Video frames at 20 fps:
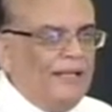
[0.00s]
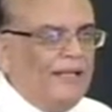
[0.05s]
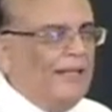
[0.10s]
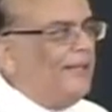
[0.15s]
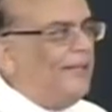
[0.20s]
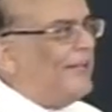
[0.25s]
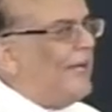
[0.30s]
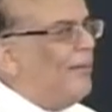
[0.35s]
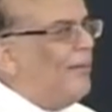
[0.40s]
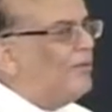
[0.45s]

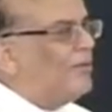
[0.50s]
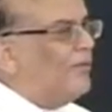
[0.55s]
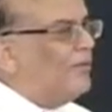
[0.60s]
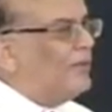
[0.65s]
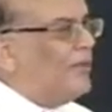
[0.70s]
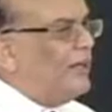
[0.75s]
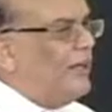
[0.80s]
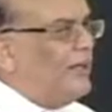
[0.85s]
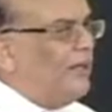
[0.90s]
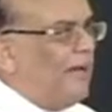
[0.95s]
In terms of
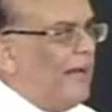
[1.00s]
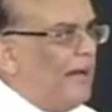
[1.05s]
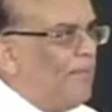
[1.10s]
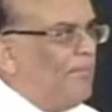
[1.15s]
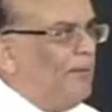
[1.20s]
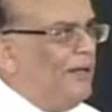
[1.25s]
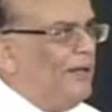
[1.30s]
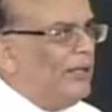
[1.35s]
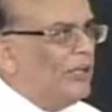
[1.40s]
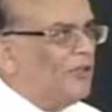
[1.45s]
the
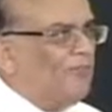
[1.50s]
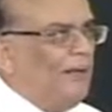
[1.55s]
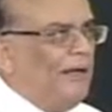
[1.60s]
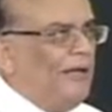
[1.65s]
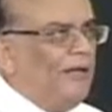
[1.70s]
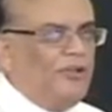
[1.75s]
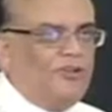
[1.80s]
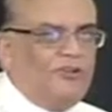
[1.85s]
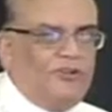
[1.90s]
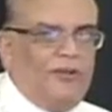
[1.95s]
development
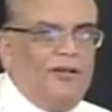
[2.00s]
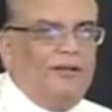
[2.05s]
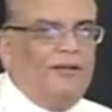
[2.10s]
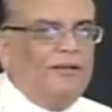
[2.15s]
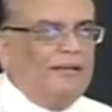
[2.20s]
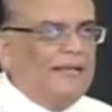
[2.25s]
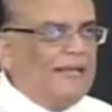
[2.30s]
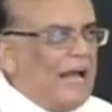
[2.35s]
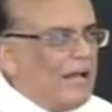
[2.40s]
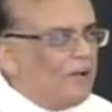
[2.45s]
expenditure,
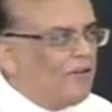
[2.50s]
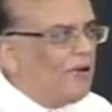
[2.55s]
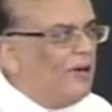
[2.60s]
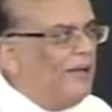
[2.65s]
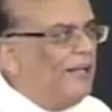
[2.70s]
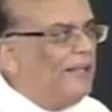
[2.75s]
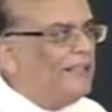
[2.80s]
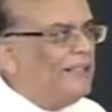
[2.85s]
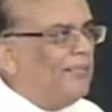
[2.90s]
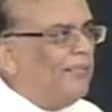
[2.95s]

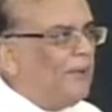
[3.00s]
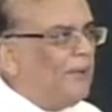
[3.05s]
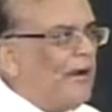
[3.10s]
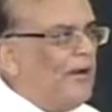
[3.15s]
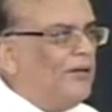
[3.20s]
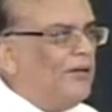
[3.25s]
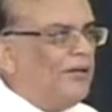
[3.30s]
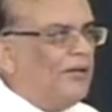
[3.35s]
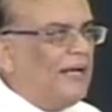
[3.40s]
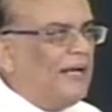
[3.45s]
naturally the
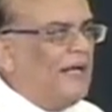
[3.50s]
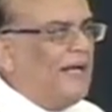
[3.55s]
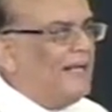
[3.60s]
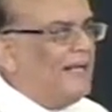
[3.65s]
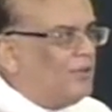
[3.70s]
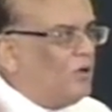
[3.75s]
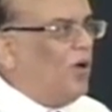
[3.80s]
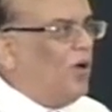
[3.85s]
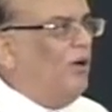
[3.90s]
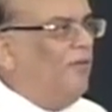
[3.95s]
brunt,
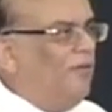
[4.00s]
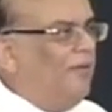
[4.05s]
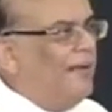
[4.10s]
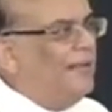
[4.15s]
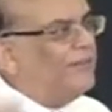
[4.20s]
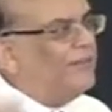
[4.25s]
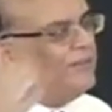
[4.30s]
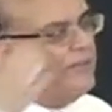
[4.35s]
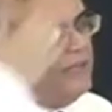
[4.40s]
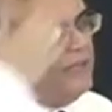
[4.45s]
as
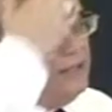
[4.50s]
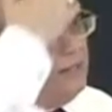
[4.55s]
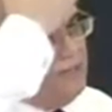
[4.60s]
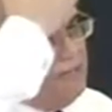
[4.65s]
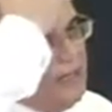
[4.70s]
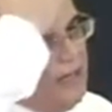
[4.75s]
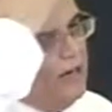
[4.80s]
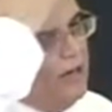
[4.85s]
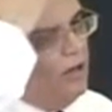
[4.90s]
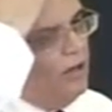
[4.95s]
always,
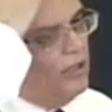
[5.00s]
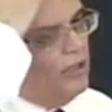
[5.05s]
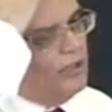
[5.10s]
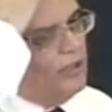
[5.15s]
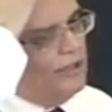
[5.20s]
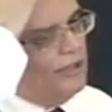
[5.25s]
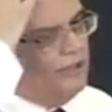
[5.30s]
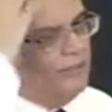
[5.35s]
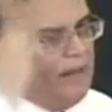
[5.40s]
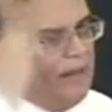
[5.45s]
fell on
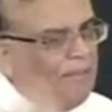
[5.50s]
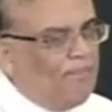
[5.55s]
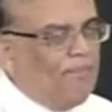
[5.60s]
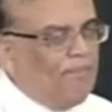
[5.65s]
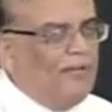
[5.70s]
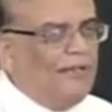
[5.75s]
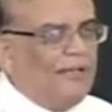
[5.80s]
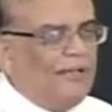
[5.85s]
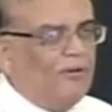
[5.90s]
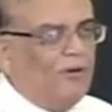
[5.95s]
the
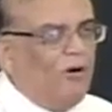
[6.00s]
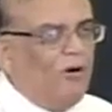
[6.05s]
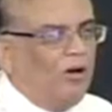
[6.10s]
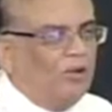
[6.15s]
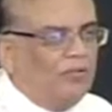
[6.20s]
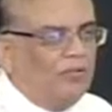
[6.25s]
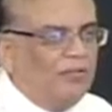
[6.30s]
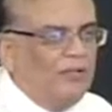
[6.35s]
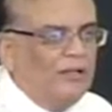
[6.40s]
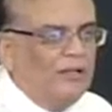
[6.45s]
development
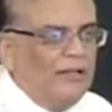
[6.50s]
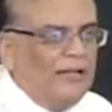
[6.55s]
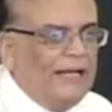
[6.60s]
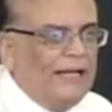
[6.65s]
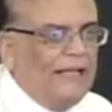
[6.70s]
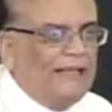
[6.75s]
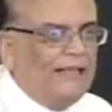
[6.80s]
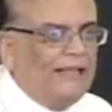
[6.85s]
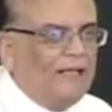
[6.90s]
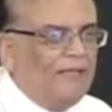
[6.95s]
costs,
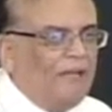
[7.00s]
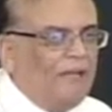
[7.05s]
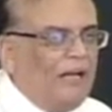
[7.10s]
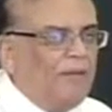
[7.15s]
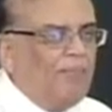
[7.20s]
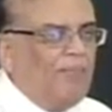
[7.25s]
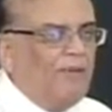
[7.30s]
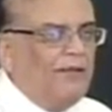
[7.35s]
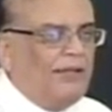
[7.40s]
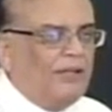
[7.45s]
and the
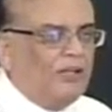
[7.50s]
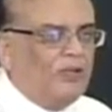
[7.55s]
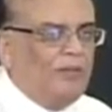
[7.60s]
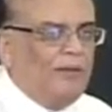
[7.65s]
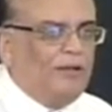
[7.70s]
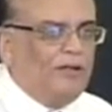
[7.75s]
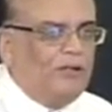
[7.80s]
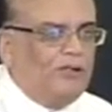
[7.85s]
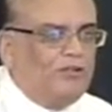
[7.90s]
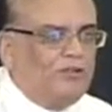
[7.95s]
development
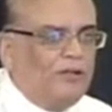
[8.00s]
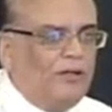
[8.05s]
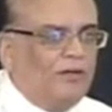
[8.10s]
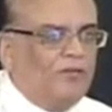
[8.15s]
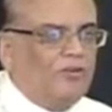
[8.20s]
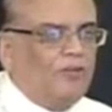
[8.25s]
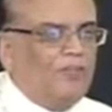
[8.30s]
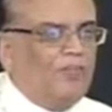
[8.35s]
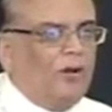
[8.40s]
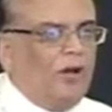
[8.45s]
expenditure
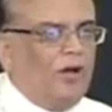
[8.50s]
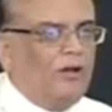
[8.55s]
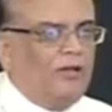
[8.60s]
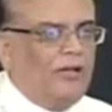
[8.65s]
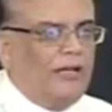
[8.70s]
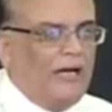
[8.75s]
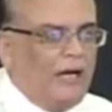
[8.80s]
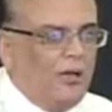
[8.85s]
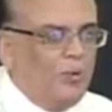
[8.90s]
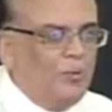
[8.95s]
was
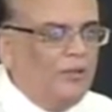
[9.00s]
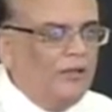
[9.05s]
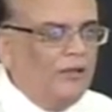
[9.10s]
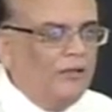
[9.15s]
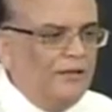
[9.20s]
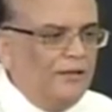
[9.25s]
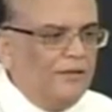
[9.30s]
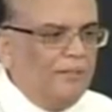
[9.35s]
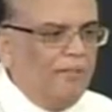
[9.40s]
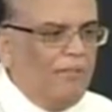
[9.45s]
brought down
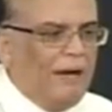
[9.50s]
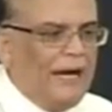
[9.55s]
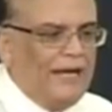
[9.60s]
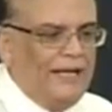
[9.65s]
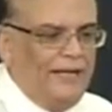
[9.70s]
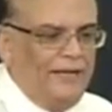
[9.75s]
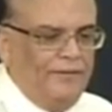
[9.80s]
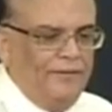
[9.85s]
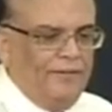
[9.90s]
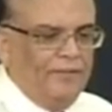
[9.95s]

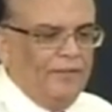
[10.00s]
by